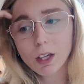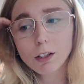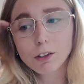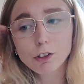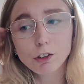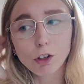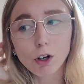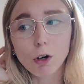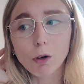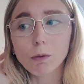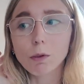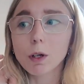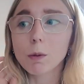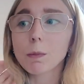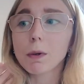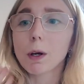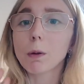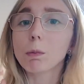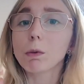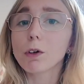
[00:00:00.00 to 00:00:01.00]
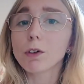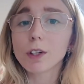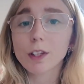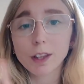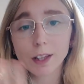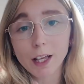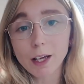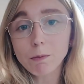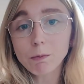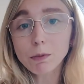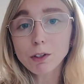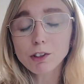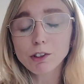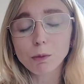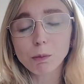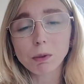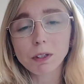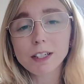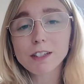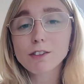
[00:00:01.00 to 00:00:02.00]
So I'm going to be uploading them, so
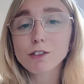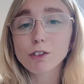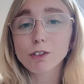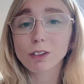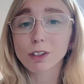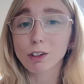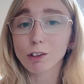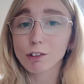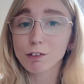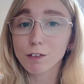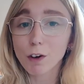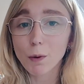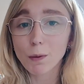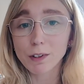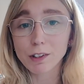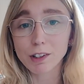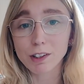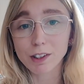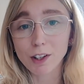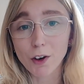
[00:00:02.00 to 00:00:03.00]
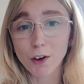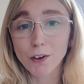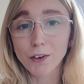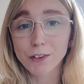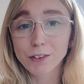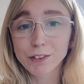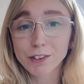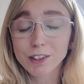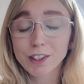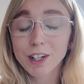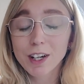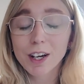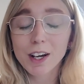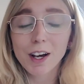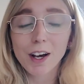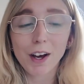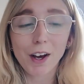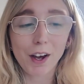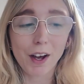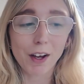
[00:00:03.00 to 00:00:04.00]
please do look forward to those.
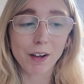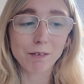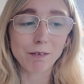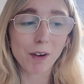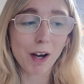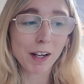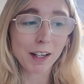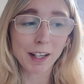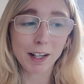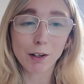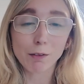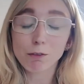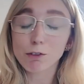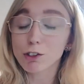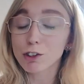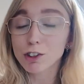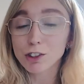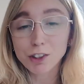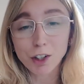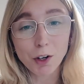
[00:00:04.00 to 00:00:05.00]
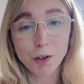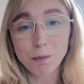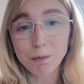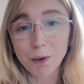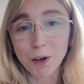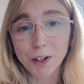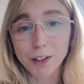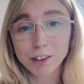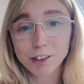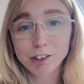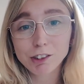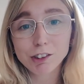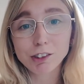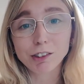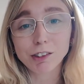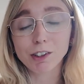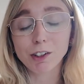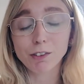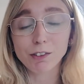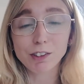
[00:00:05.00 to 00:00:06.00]
I get up to so much.
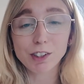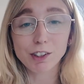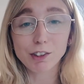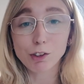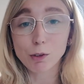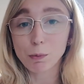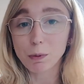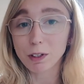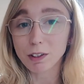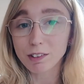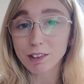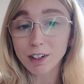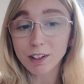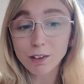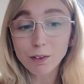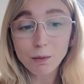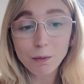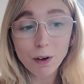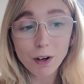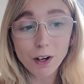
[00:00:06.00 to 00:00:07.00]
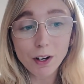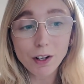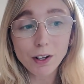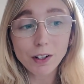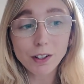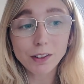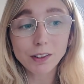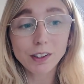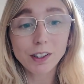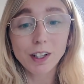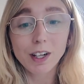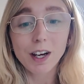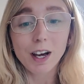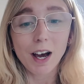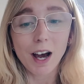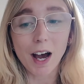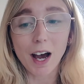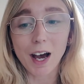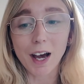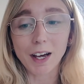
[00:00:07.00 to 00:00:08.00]
Go see Super Nintendo World.
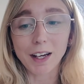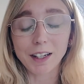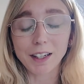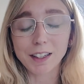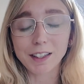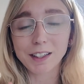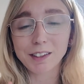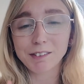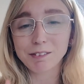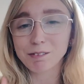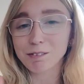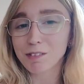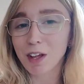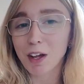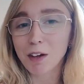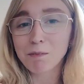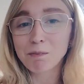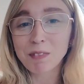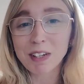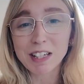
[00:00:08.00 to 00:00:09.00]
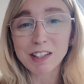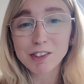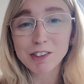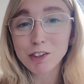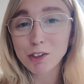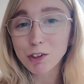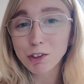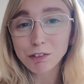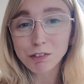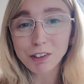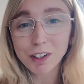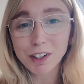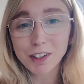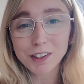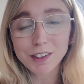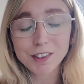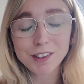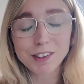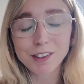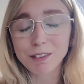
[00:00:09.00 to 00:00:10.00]
I meet
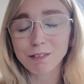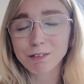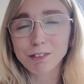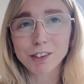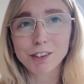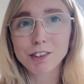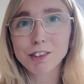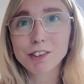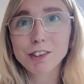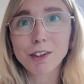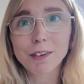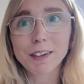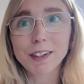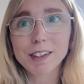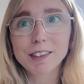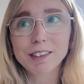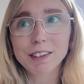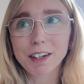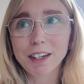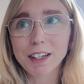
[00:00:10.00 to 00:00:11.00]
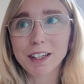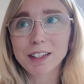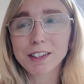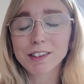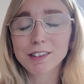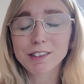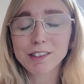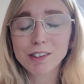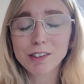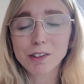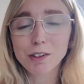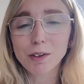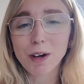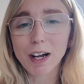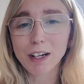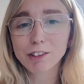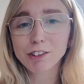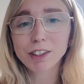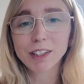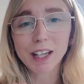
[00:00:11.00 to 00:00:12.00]
Toothless. I'm just so excited to
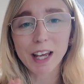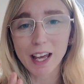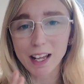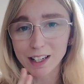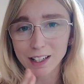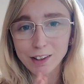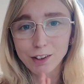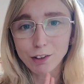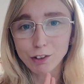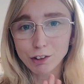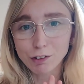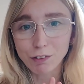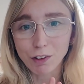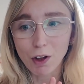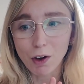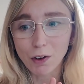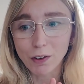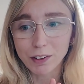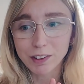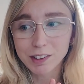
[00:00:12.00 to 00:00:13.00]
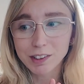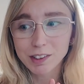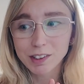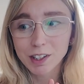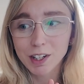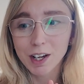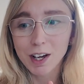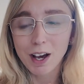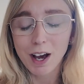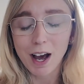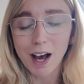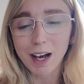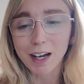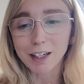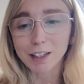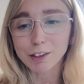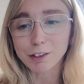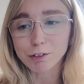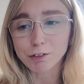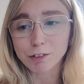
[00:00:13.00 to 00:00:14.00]
actually edit those vlogs
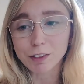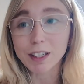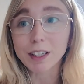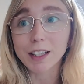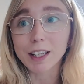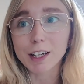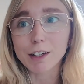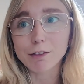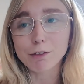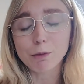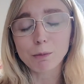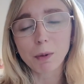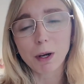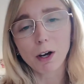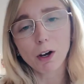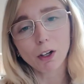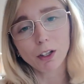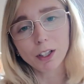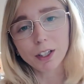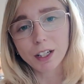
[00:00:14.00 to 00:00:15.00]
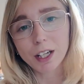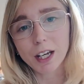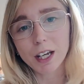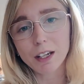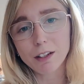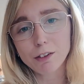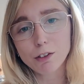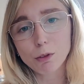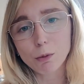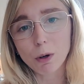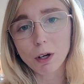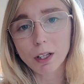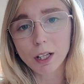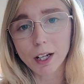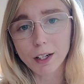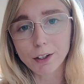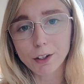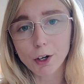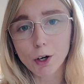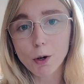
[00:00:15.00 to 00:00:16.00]
and relive my holiday to
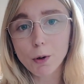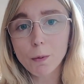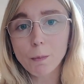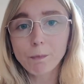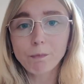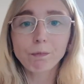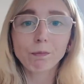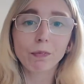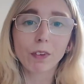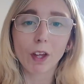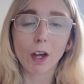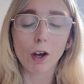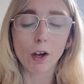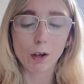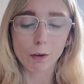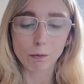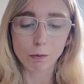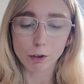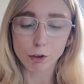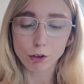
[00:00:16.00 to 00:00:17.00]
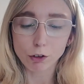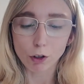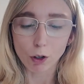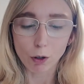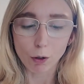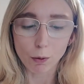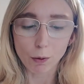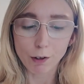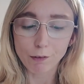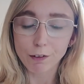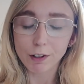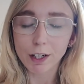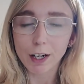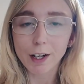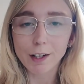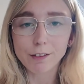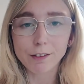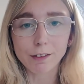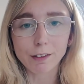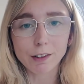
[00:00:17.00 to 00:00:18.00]
Orlando. So if you
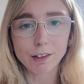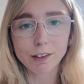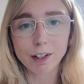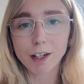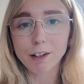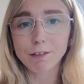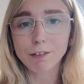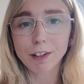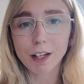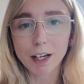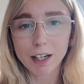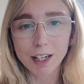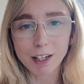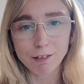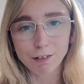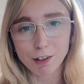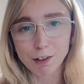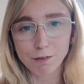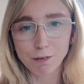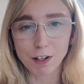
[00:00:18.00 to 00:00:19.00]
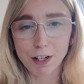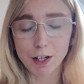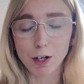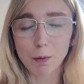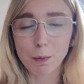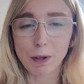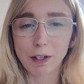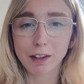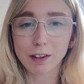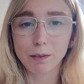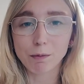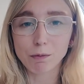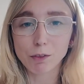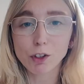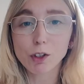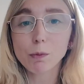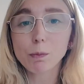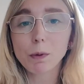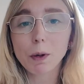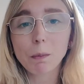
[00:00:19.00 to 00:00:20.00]
guys are excited for that, give this video a big thumbs
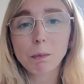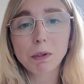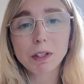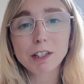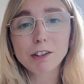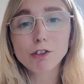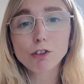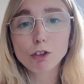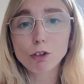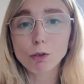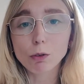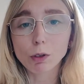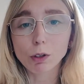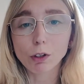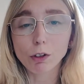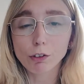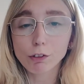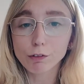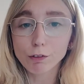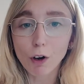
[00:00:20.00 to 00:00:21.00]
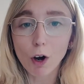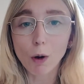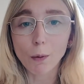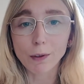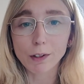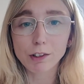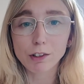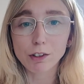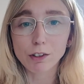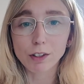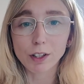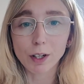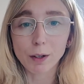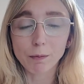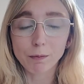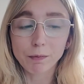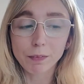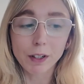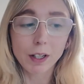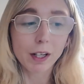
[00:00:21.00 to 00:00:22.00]
up, and please do look forward to
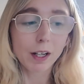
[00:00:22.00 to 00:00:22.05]
them.